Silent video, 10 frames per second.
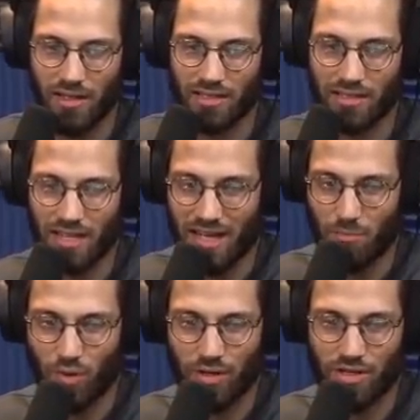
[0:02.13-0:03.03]

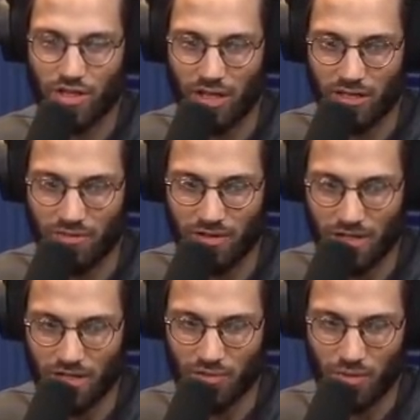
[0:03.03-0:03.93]
cyborg
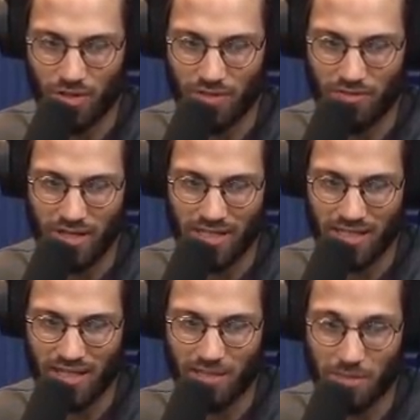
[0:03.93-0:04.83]
jellyfish with a device
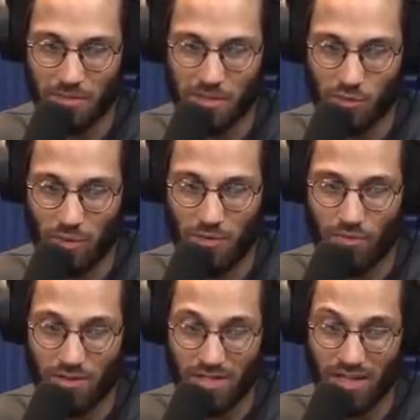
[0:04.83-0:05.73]
that helps them swim
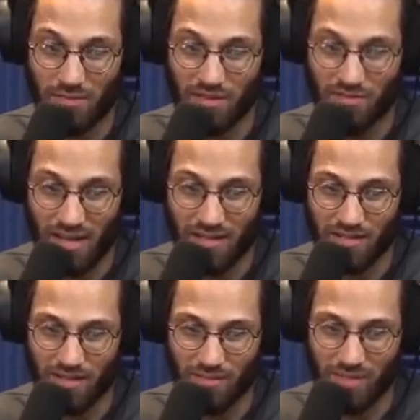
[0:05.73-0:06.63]
three times
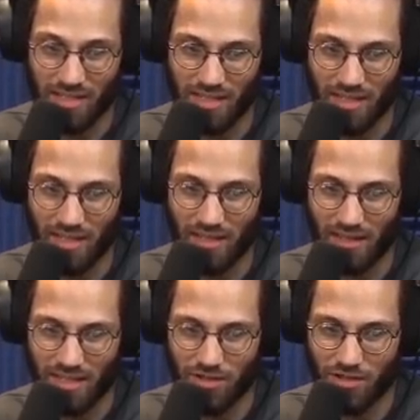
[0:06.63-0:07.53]
faster by sending
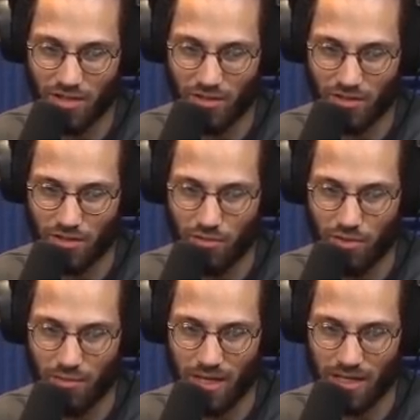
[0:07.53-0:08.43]
electric jolts through
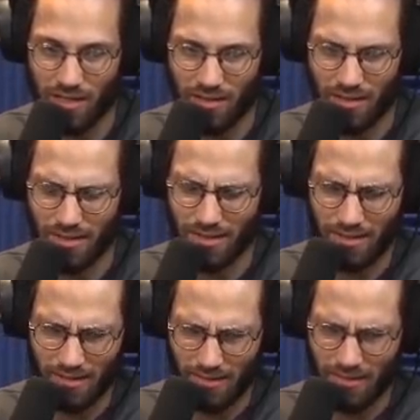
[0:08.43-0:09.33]
their body. I'm
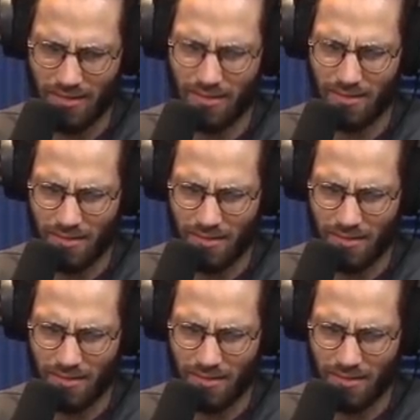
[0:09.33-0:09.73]
sorry.